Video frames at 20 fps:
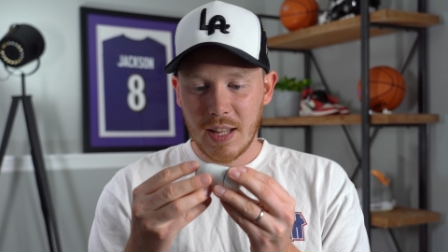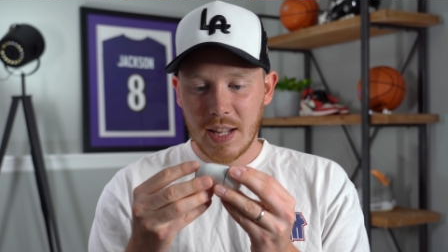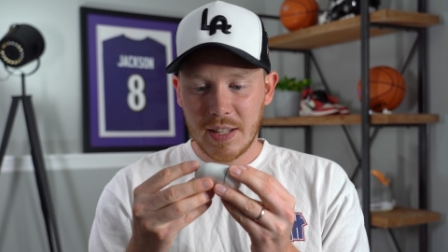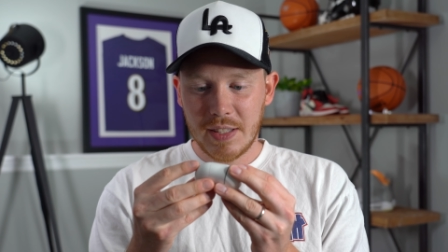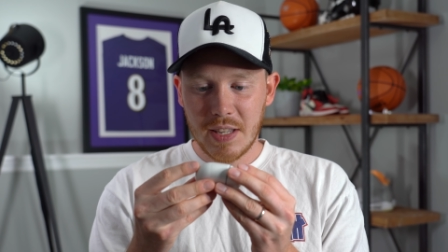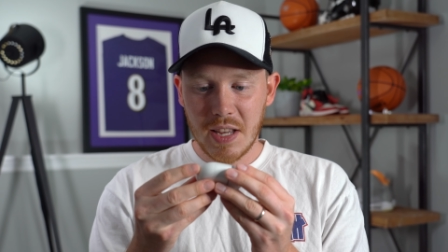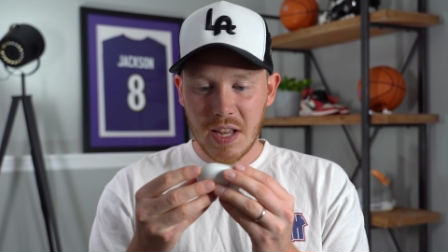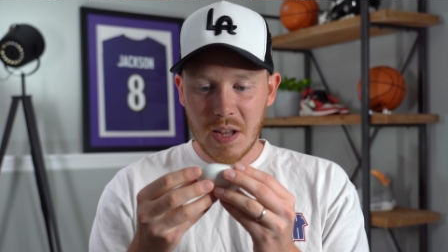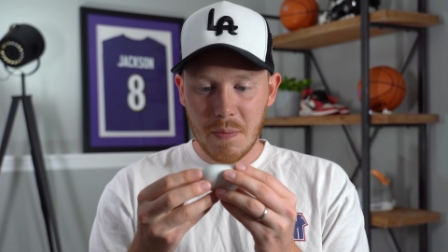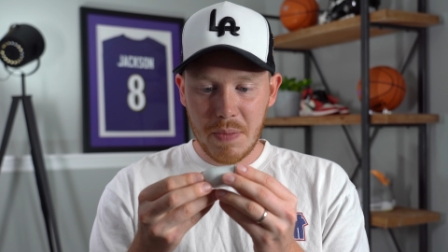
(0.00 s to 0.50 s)

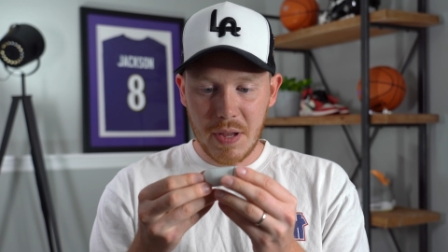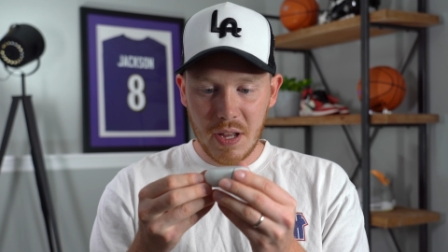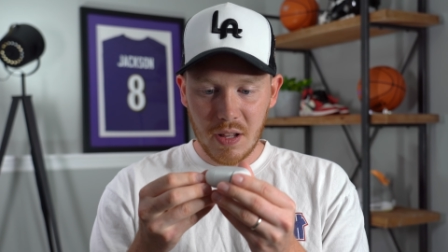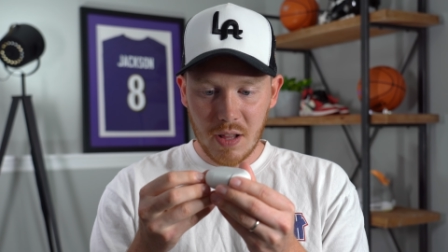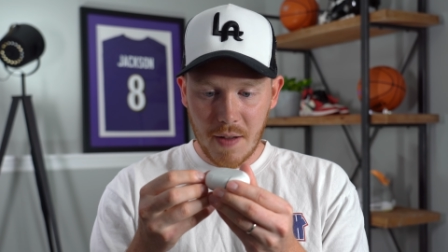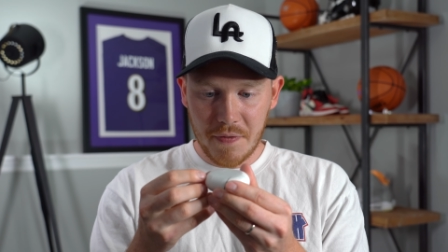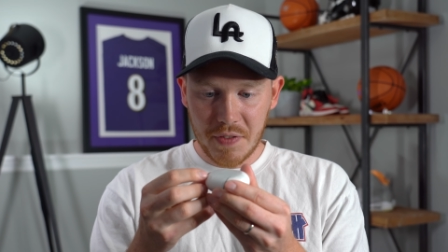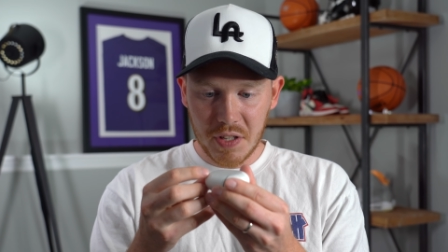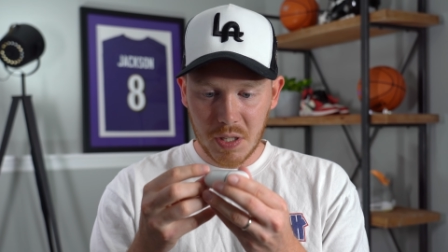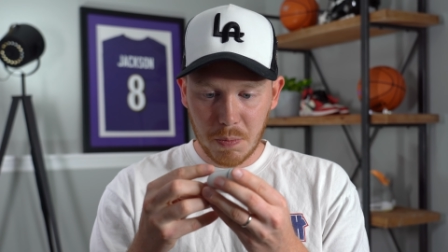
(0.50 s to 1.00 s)
Let's uh, peel
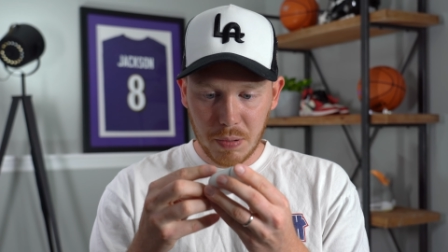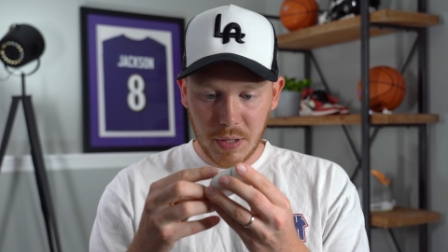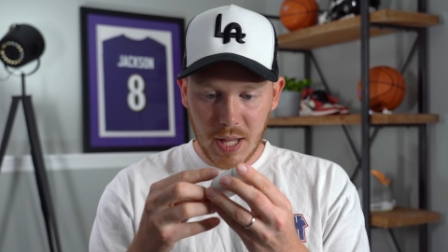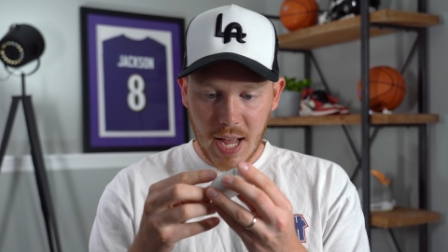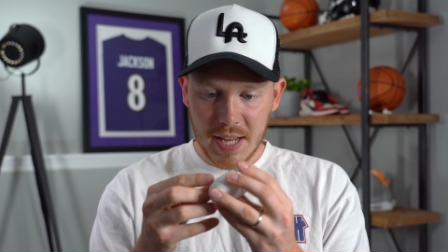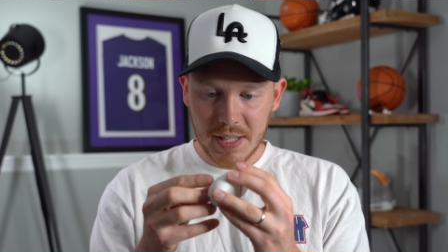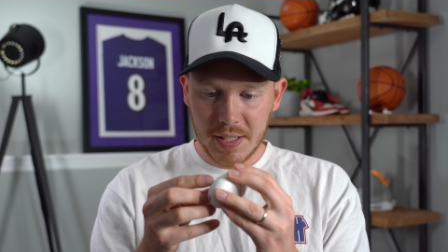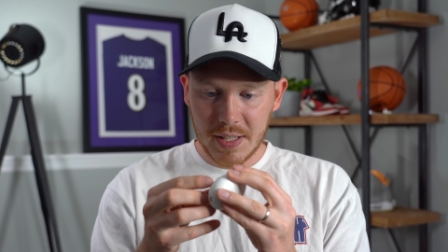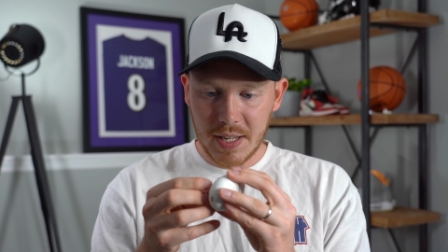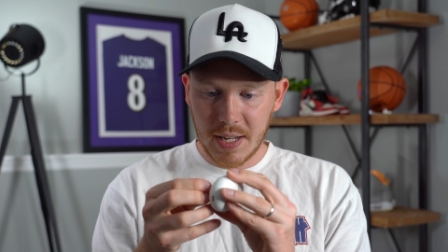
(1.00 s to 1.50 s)
off this
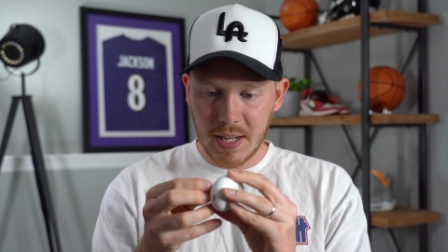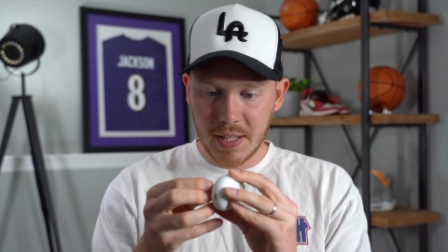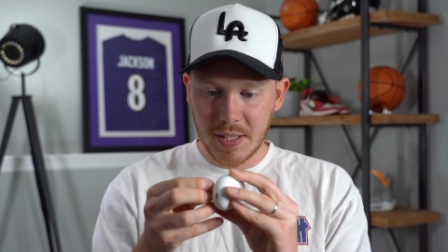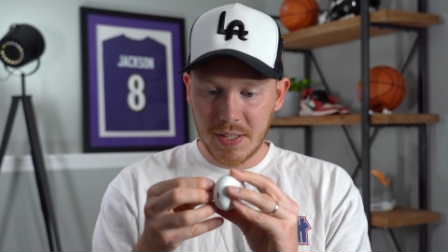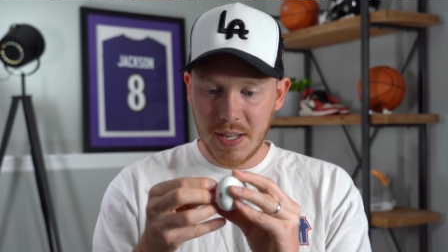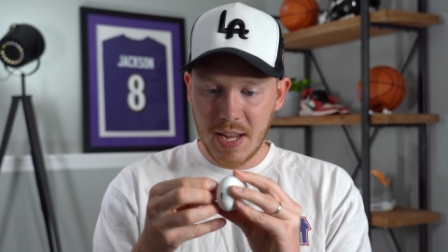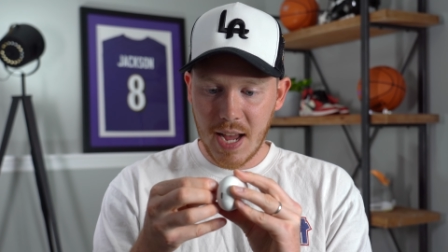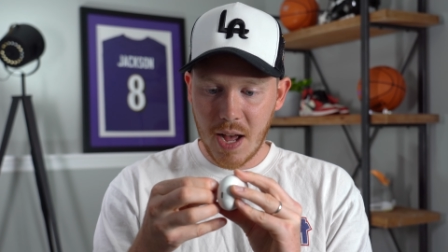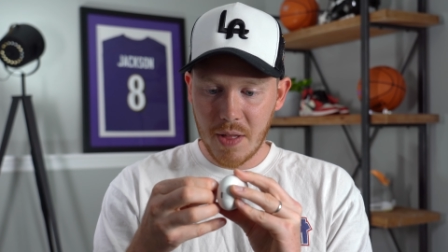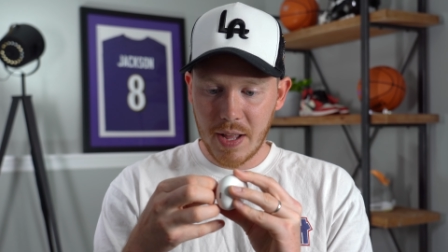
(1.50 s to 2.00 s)
plastic and
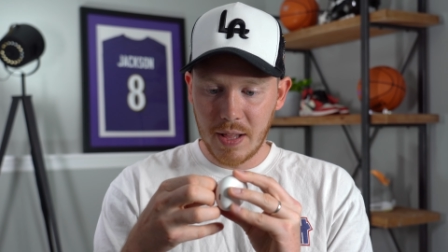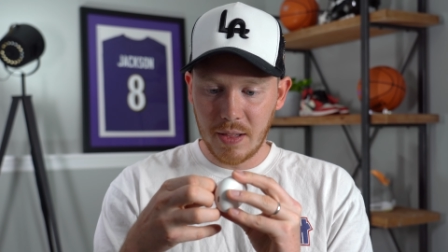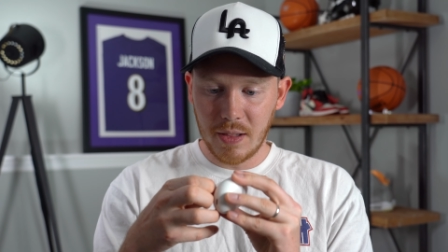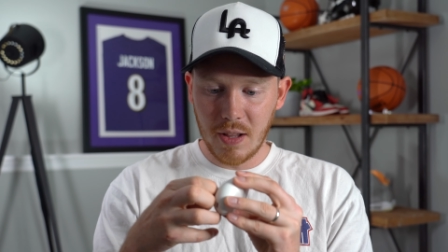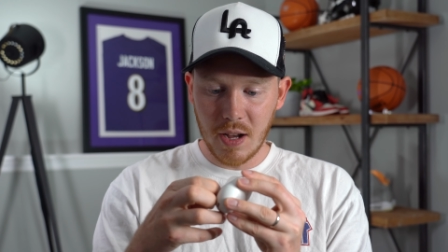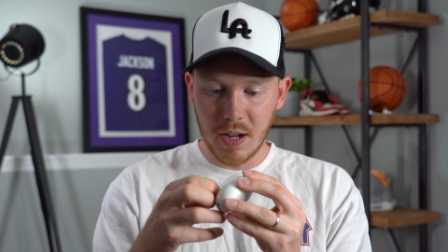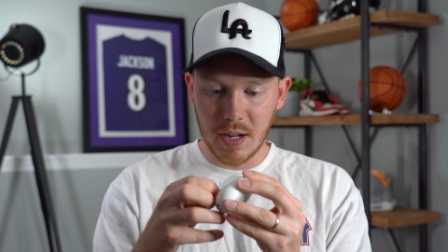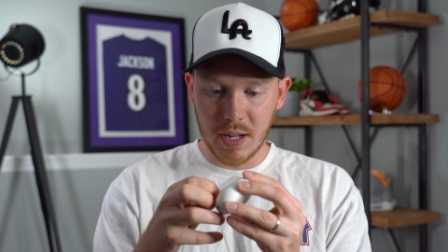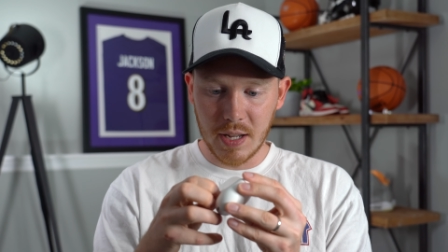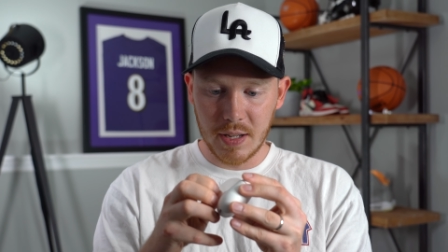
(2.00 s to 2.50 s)
see how they
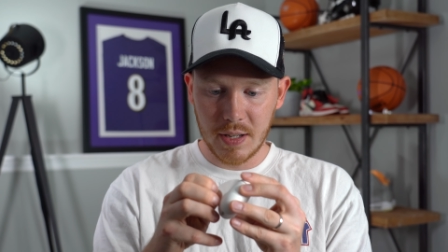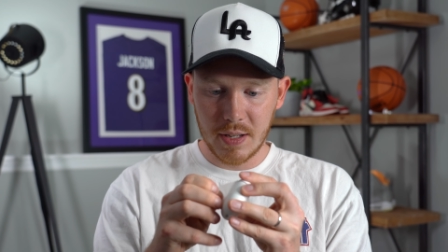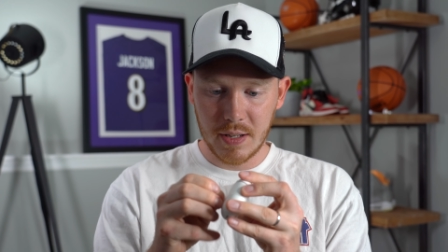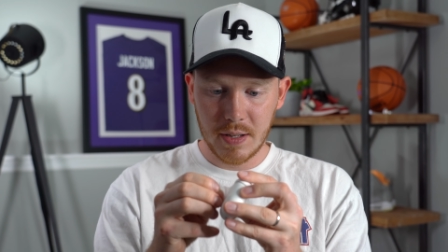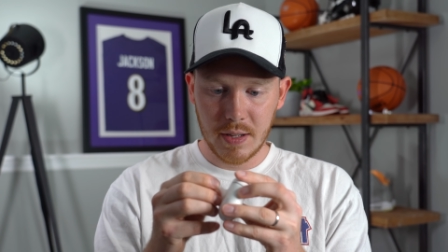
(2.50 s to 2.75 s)
look.